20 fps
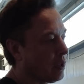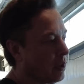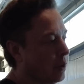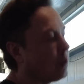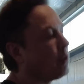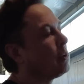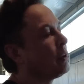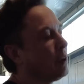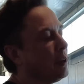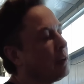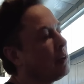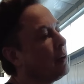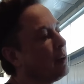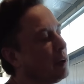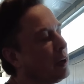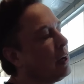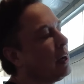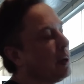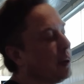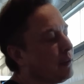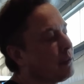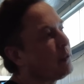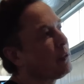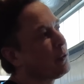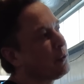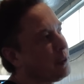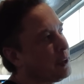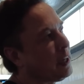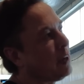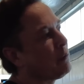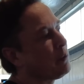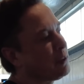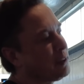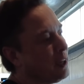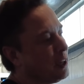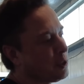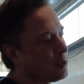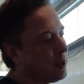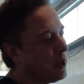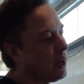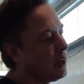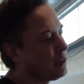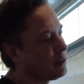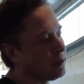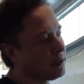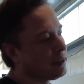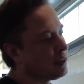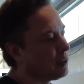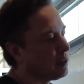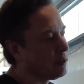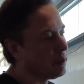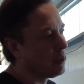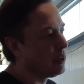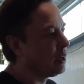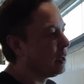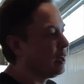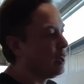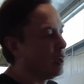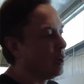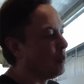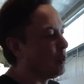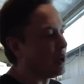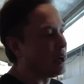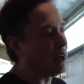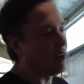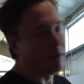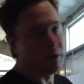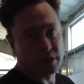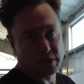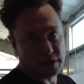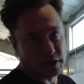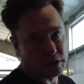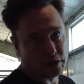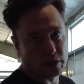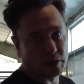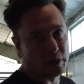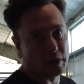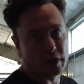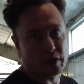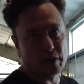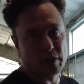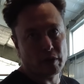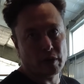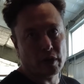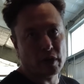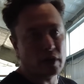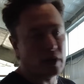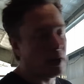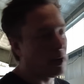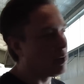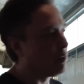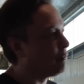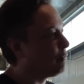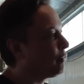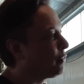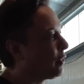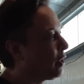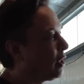although uh, for the upper stage, we had just a, we didn't have this issue. We, um,